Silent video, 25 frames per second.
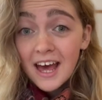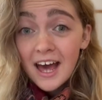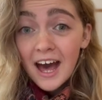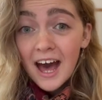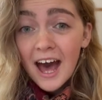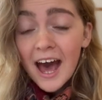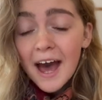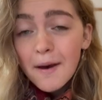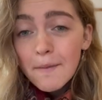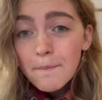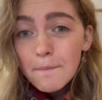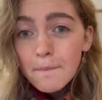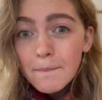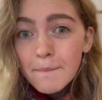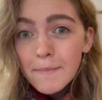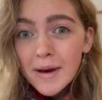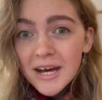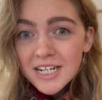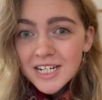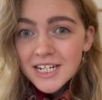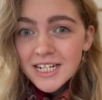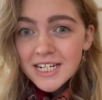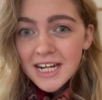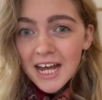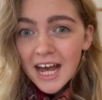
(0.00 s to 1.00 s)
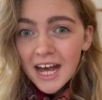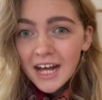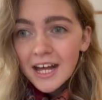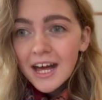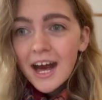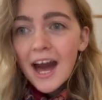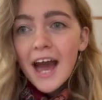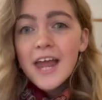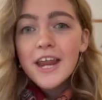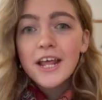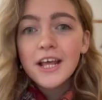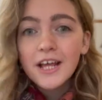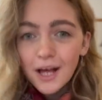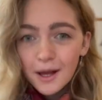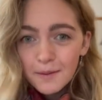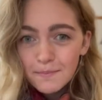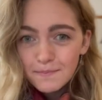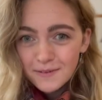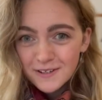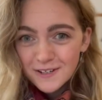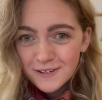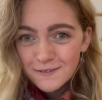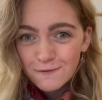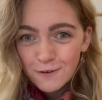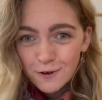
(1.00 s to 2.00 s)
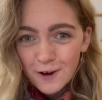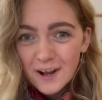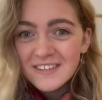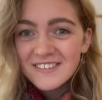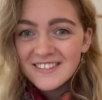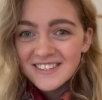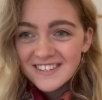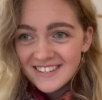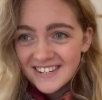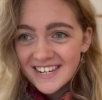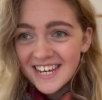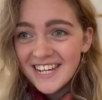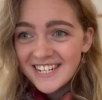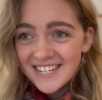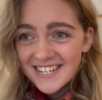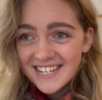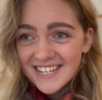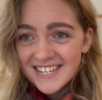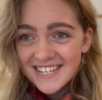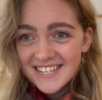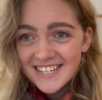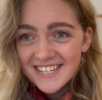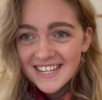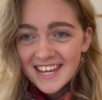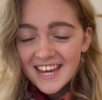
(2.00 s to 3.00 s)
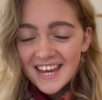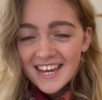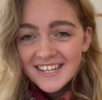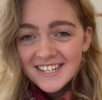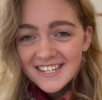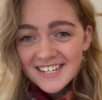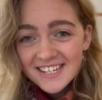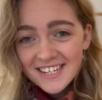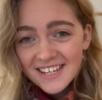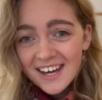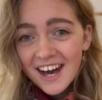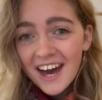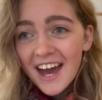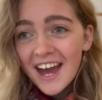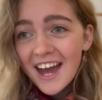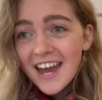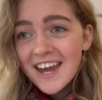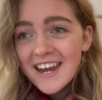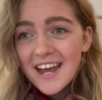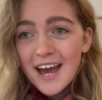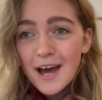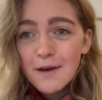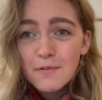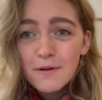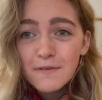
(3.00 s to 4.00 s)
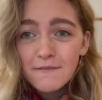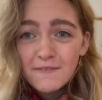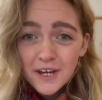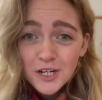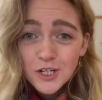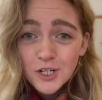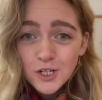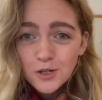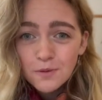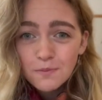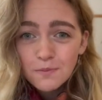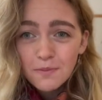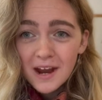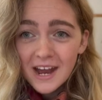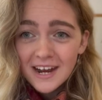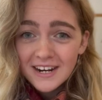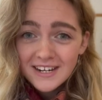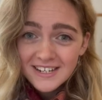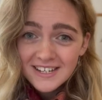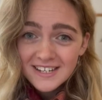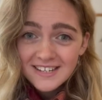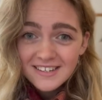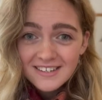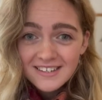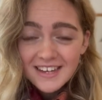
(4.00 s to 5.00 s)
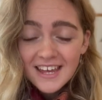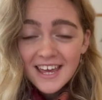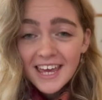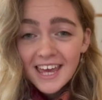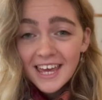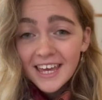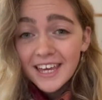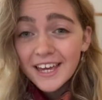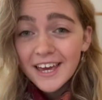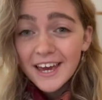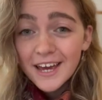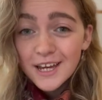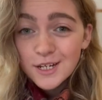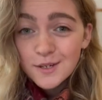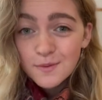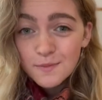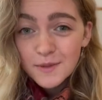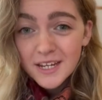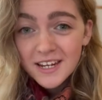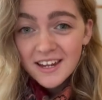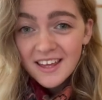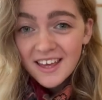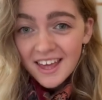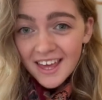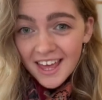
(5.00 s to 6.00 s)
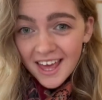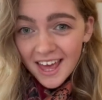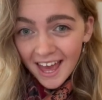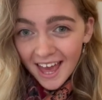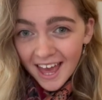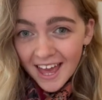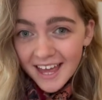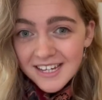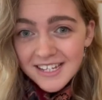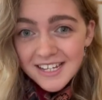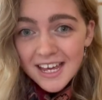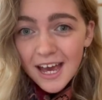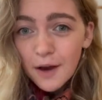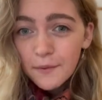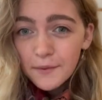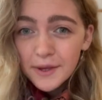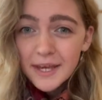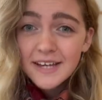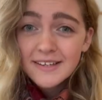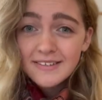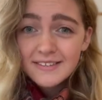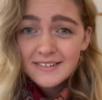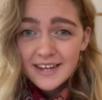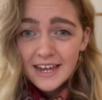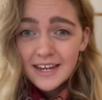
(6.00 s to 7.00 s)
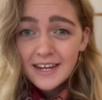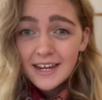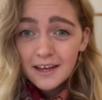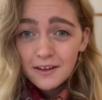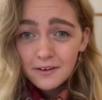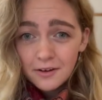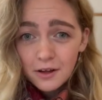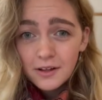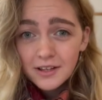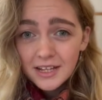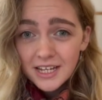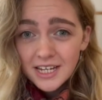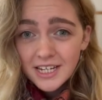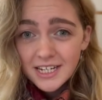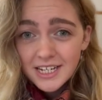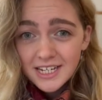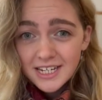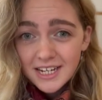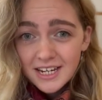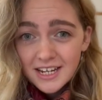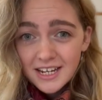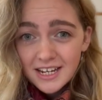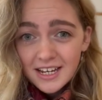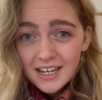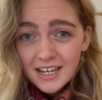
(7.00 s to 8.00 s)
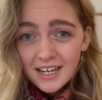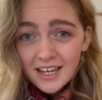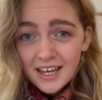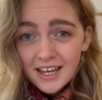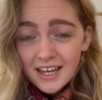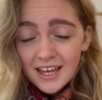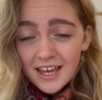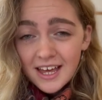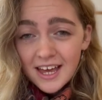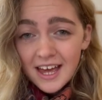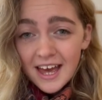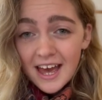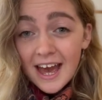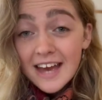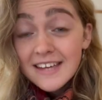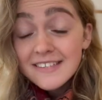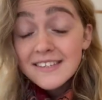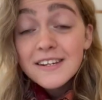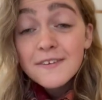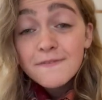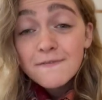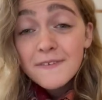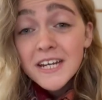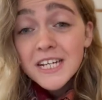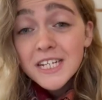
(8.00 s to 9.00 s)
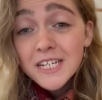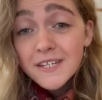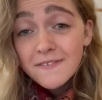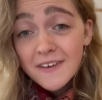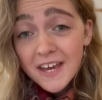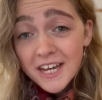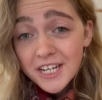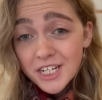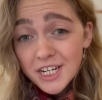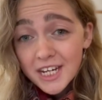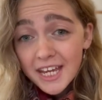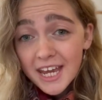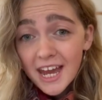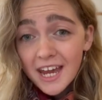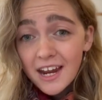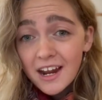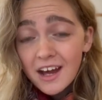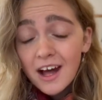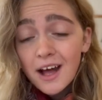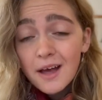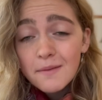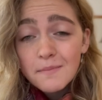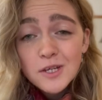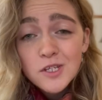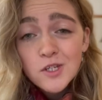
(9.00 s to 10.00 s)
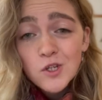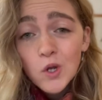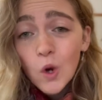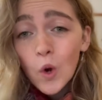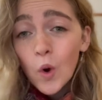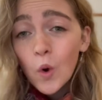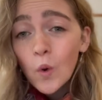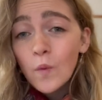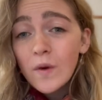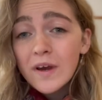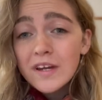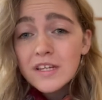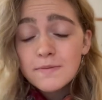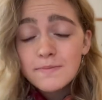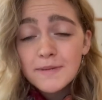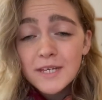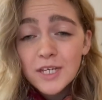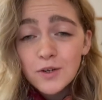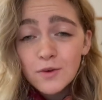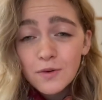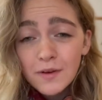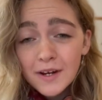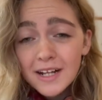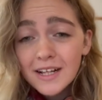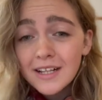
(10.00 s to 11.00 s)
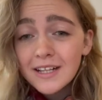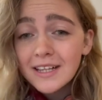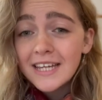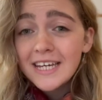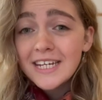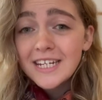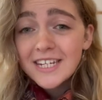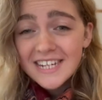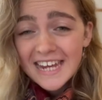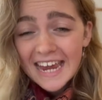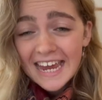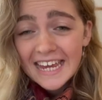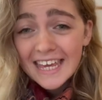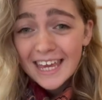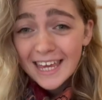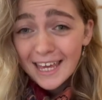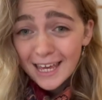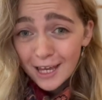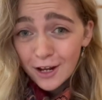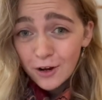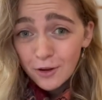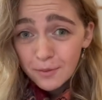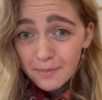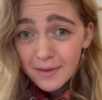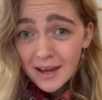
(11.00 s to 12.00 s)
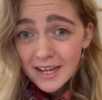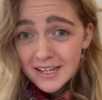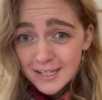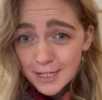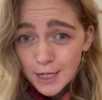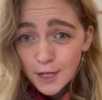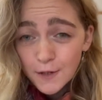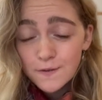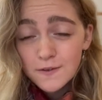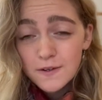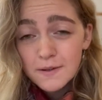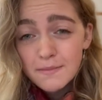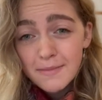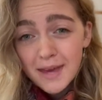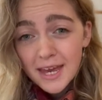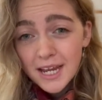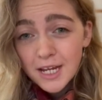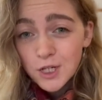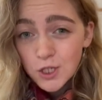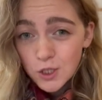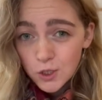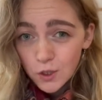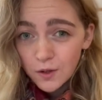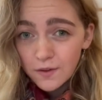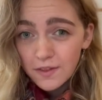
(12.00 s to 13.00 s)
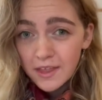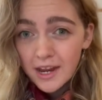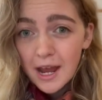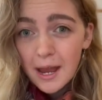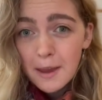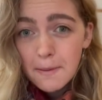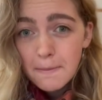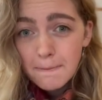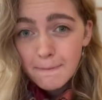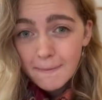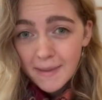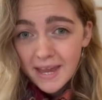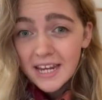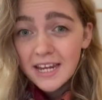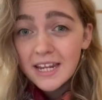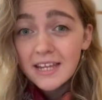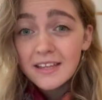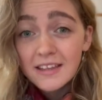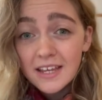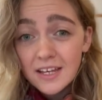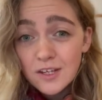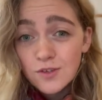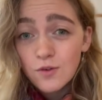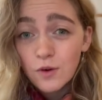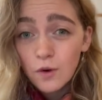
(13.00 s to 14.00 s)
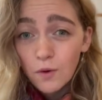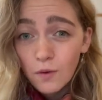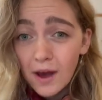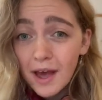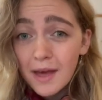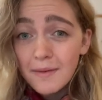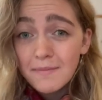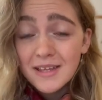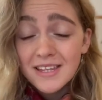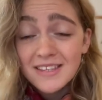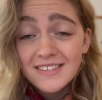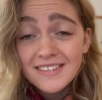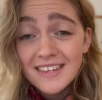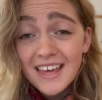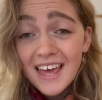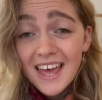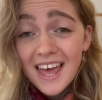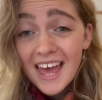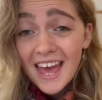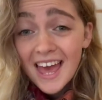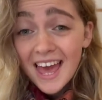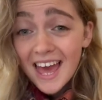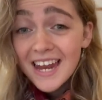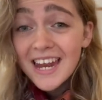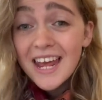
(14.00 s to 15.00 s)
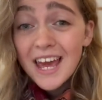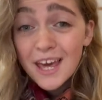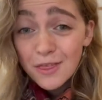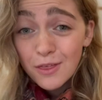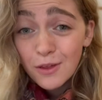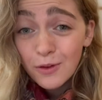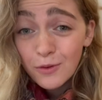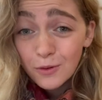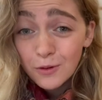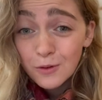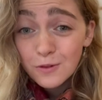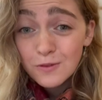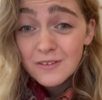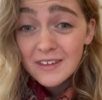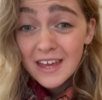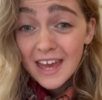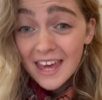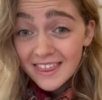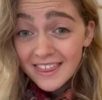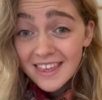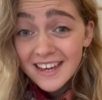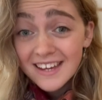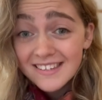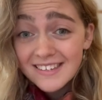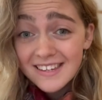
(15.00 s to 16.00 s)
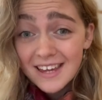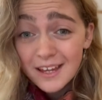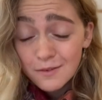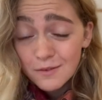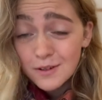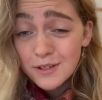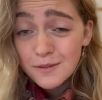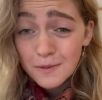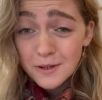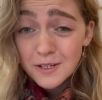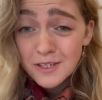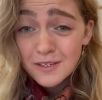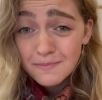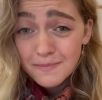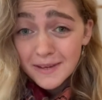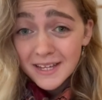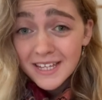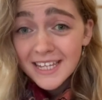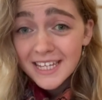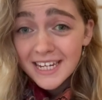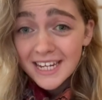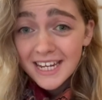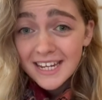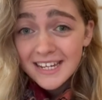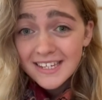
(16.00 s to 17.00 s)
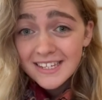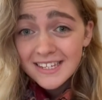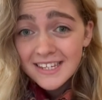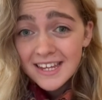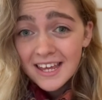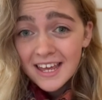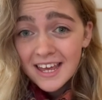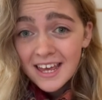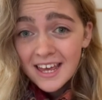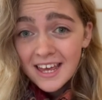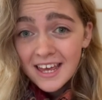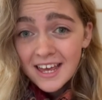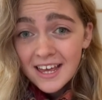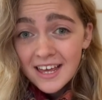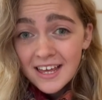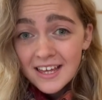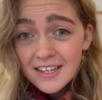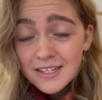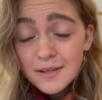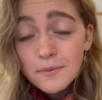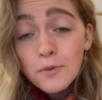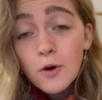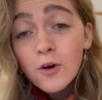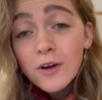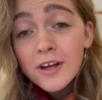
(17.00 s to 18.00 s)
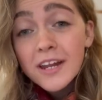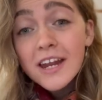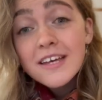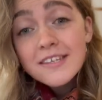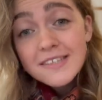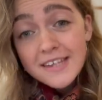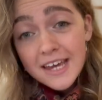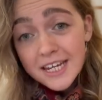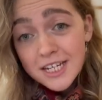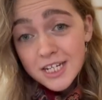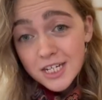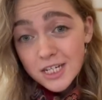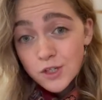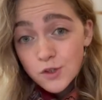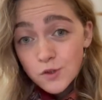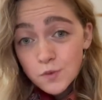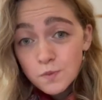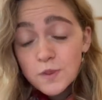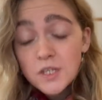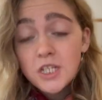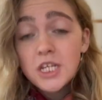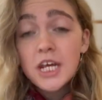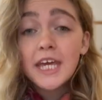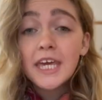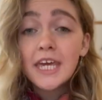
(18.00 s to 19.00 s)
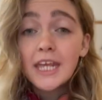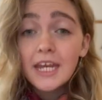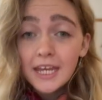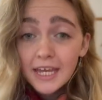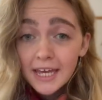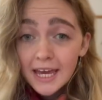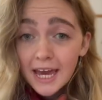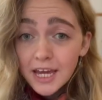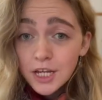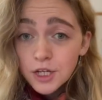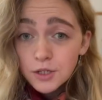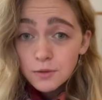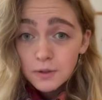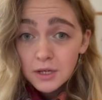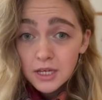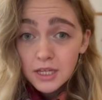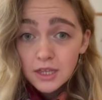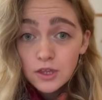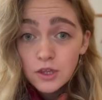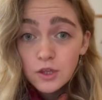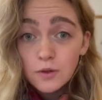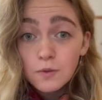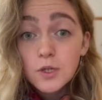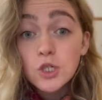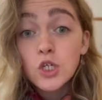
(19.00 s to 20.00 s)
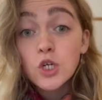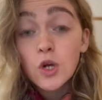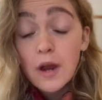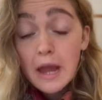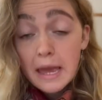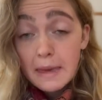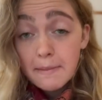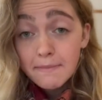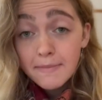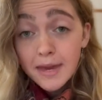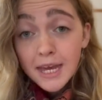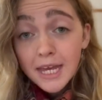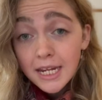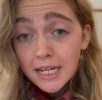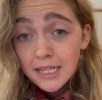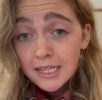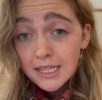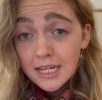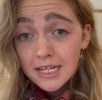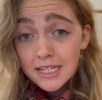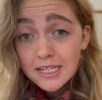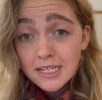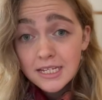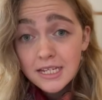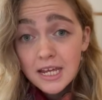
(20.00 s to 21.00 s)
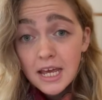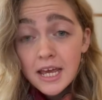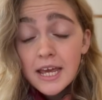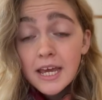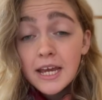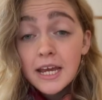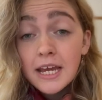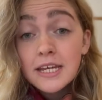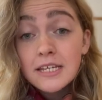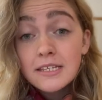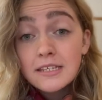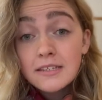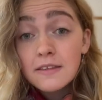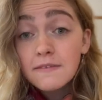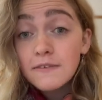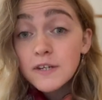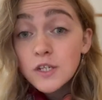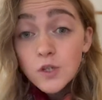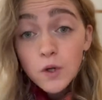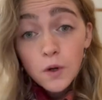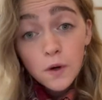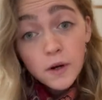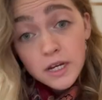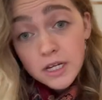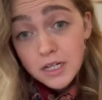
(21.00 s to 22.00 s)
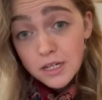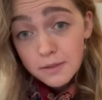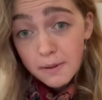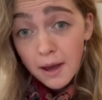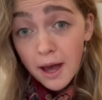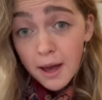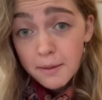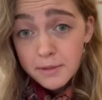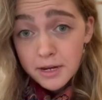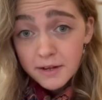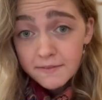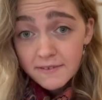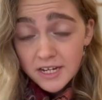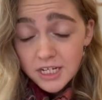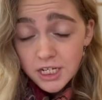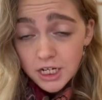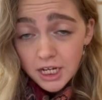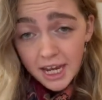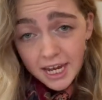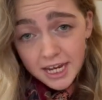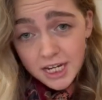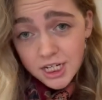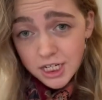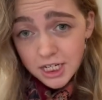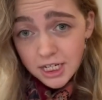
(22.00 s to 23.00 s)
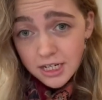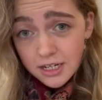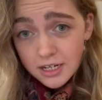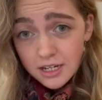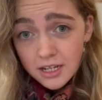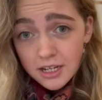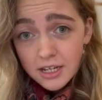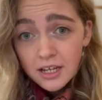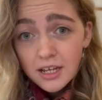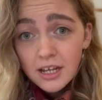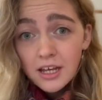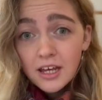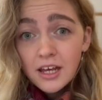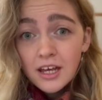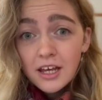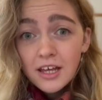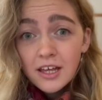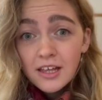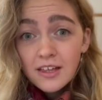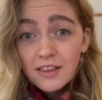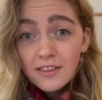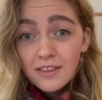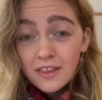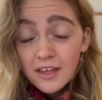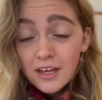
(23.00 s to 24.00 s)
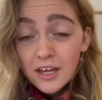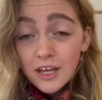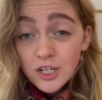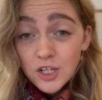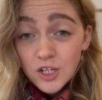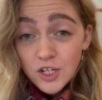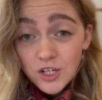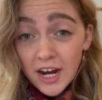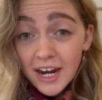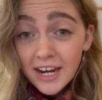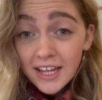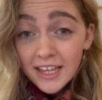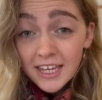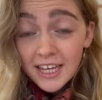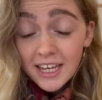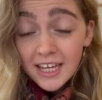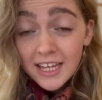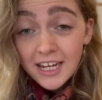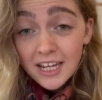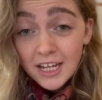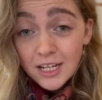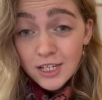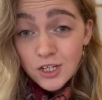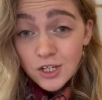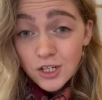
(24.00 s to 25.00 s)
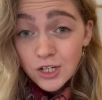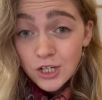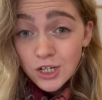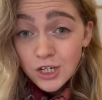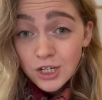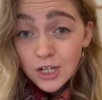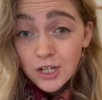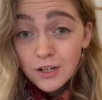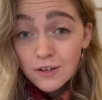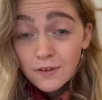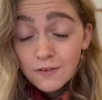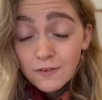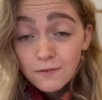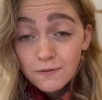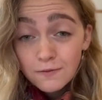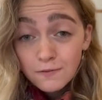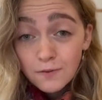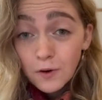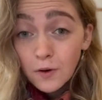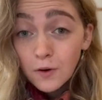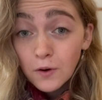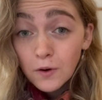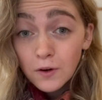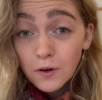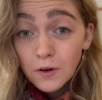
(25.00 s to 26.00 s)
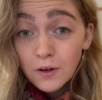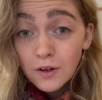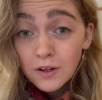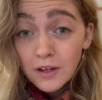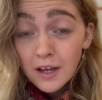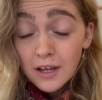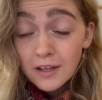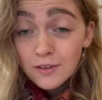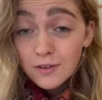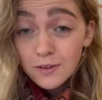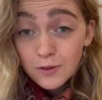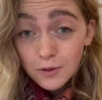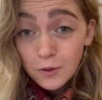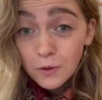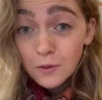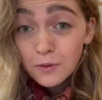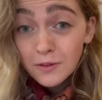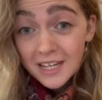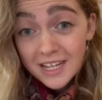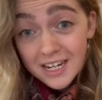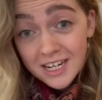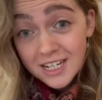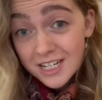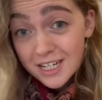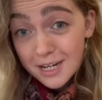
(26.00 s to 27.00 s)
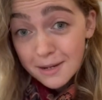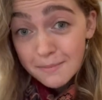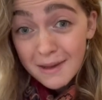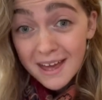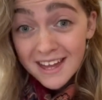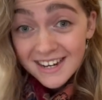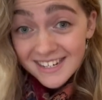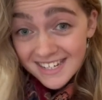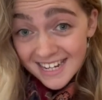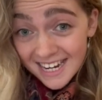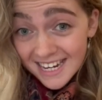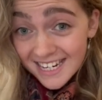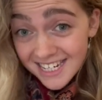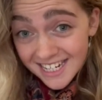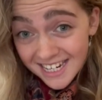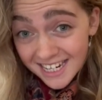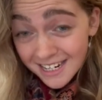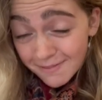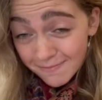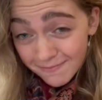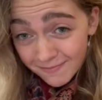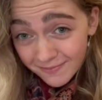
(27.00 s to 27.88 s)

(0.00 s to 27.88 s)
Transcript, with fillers: are much a guiding compass for us as teachers to guide our professional practice, engagement, and how we extend our knowledge. As an effective educator, I must always be critically checking in on myself to make sure that I am meeting these requirements and ethicals, ethics and responsibilities. Some organisations in which I can engage with to ensure I am meeting this is the Victorian Department of Education, the Australian Institute for School Leadership and Teaching,